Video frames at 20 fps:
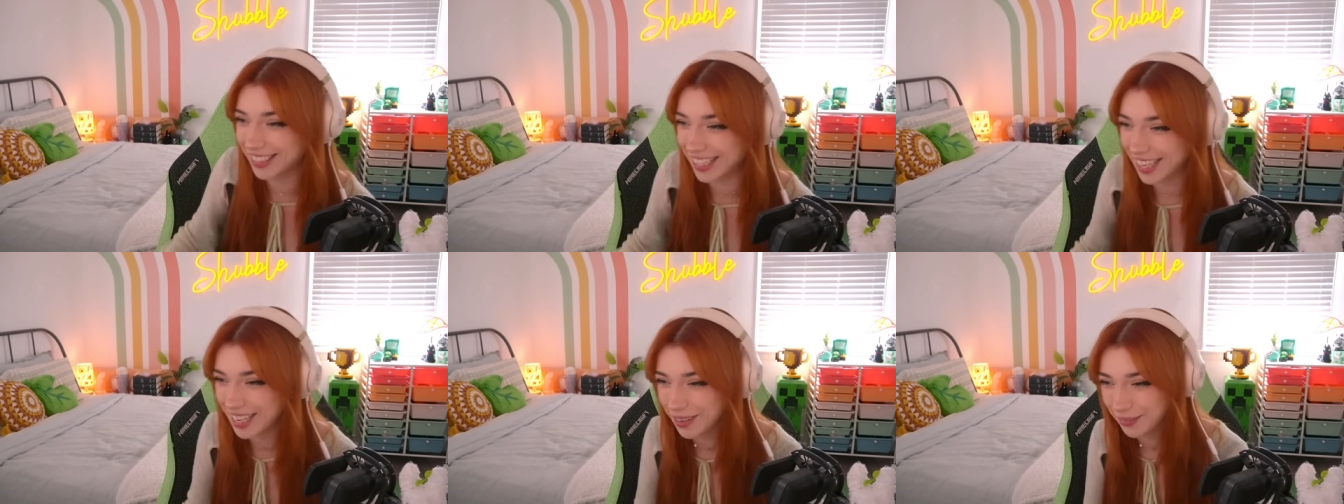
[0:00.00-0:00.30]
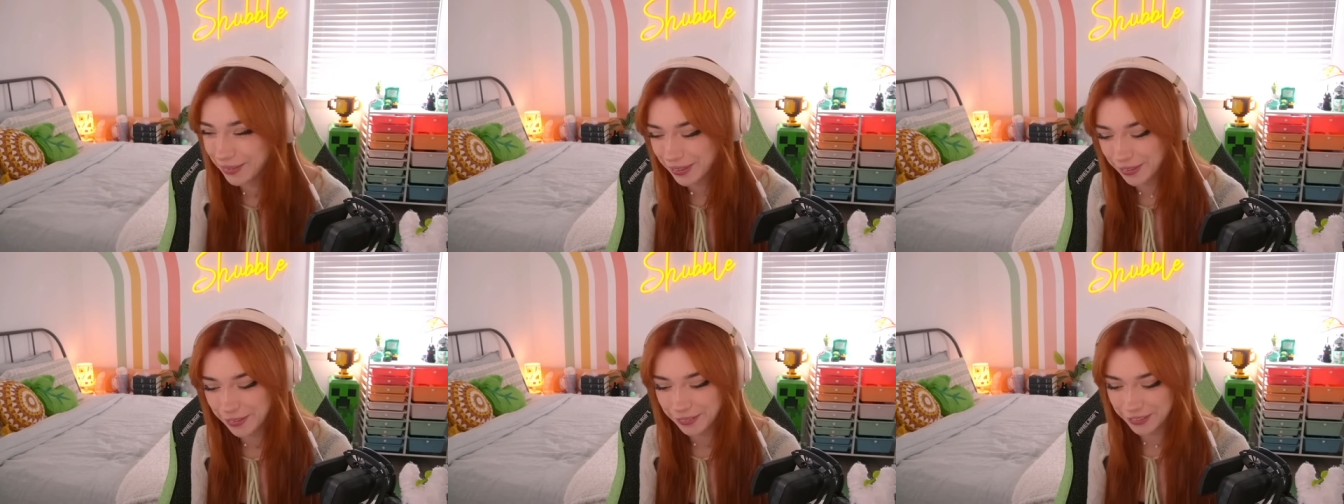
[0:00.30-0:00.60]

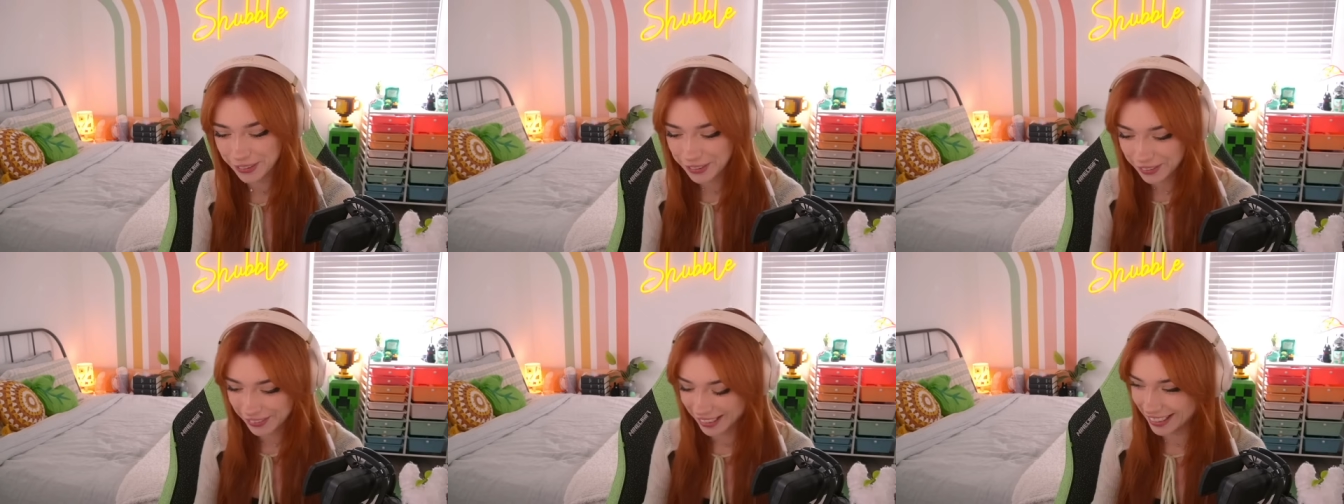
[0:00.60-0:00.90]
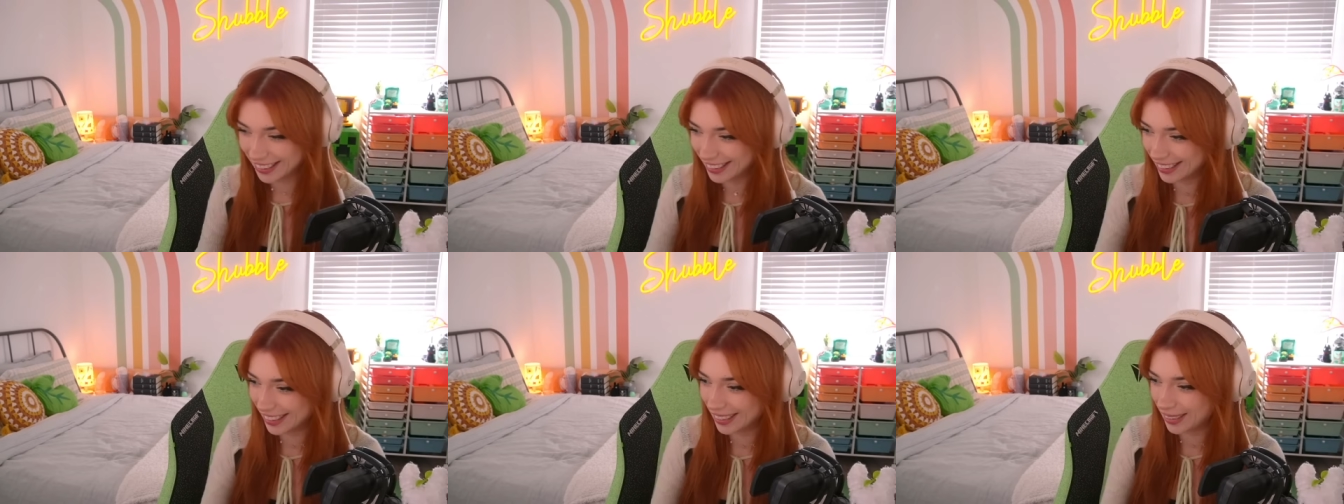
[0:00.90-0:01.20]
anyone over
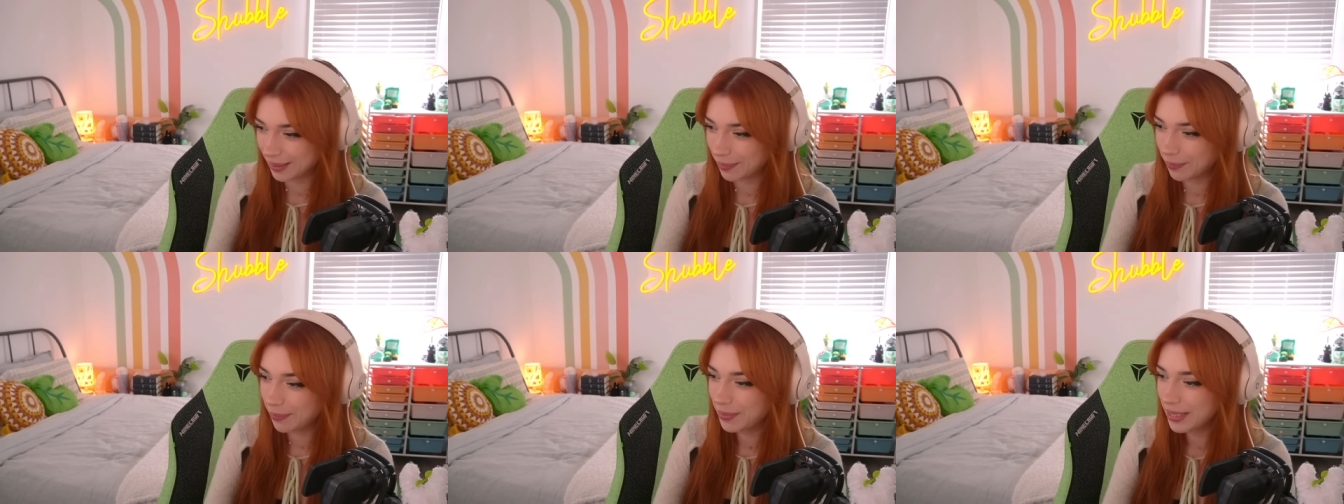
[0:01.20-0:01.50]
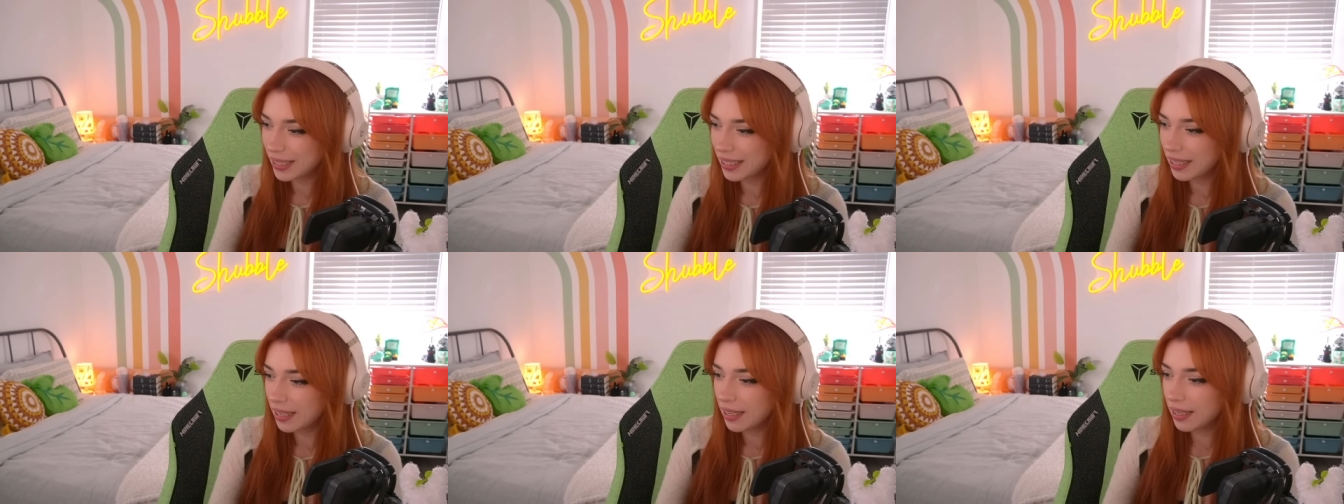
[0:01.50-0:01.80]
criticism.
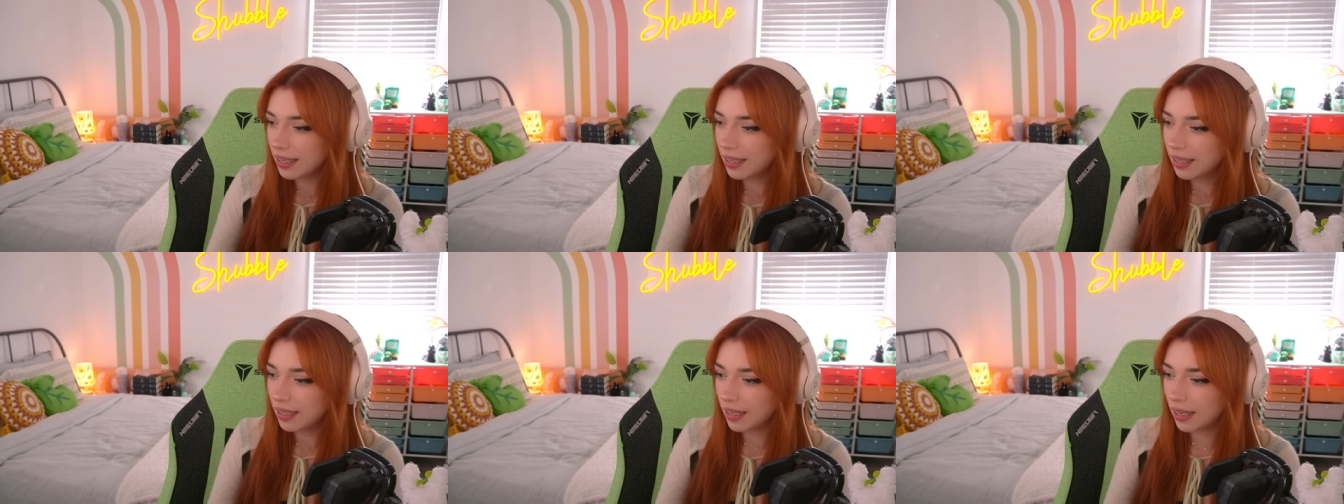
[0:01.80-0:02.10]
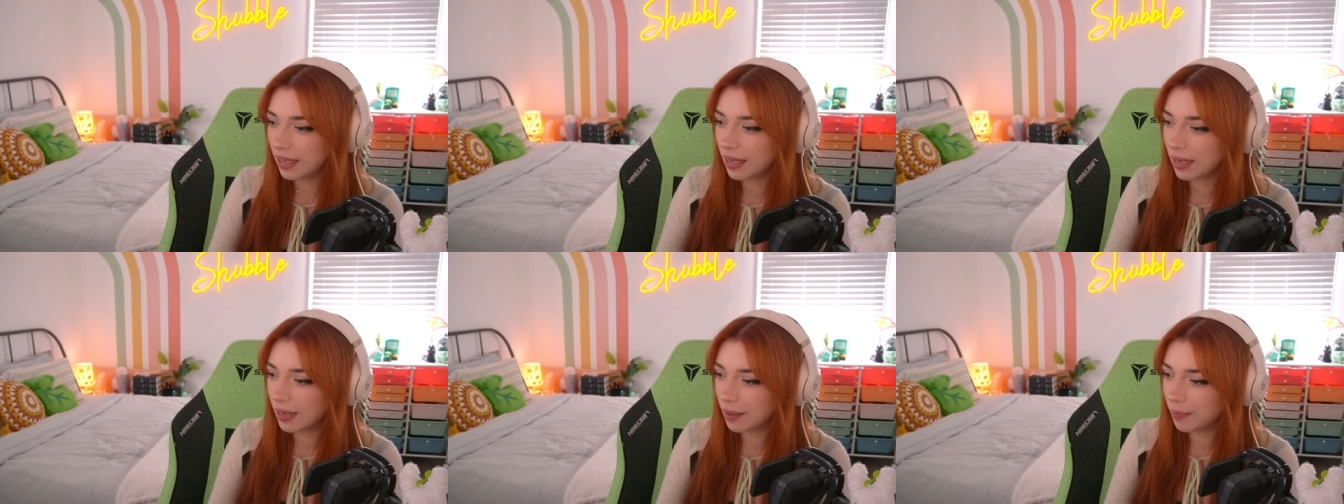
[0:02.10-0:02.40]

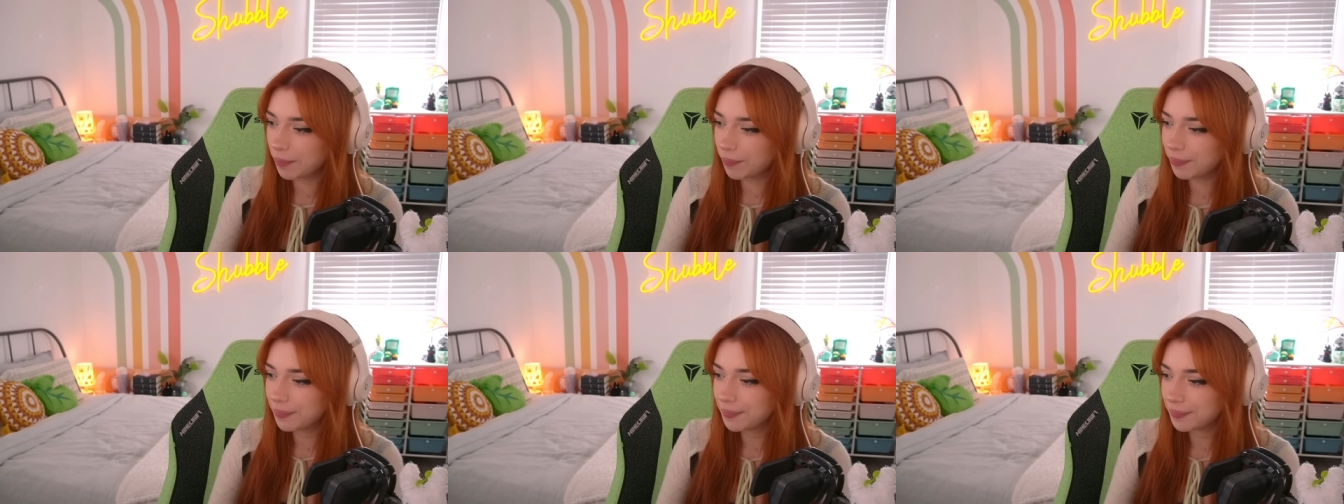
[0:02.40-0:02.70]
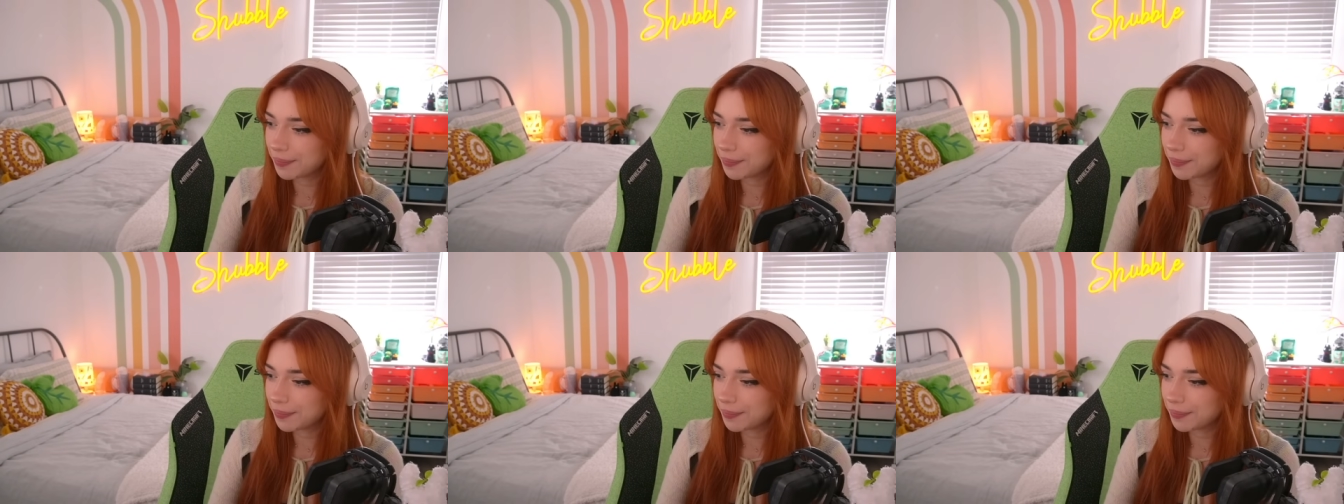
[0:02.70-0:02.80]
I've